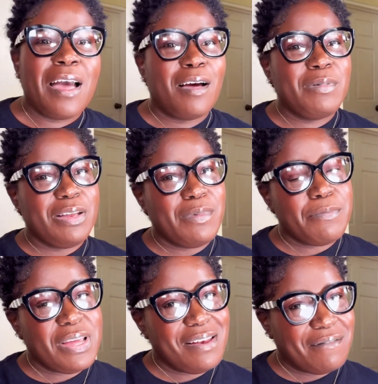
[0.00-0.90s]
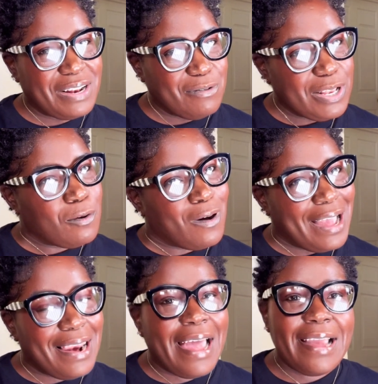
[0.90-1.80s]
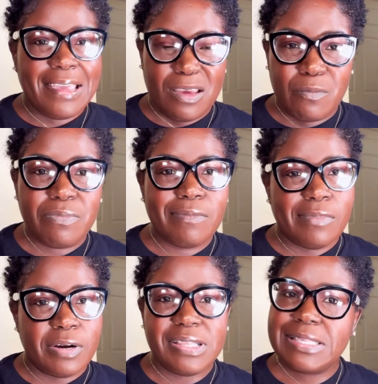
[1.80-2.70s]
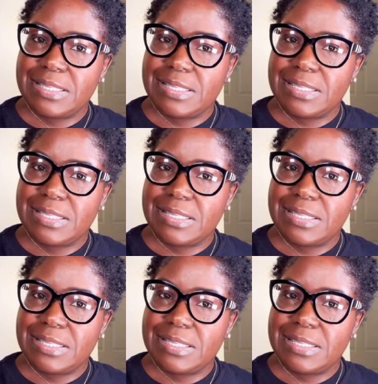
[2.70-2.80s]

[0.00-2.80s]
I mean, maybe you never do it quite like him, but